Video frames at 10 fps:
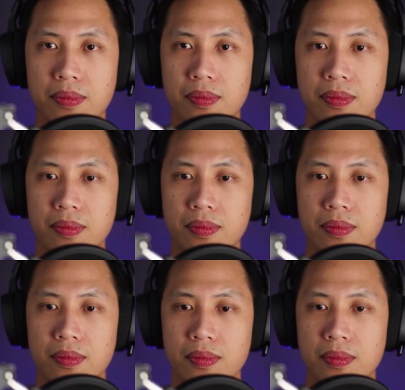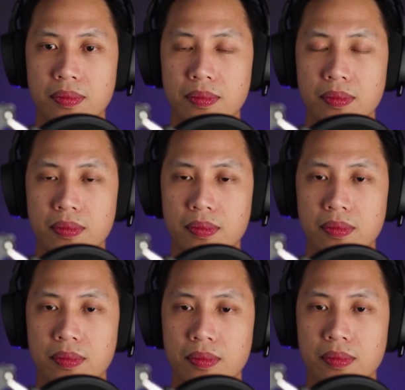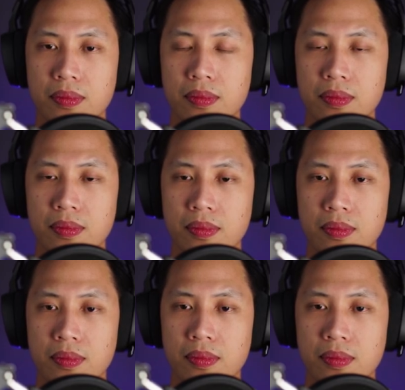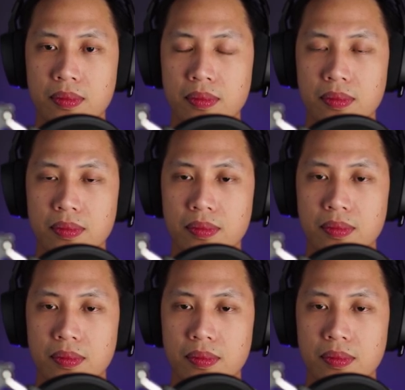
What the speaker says: No words are spoken by the person on screen.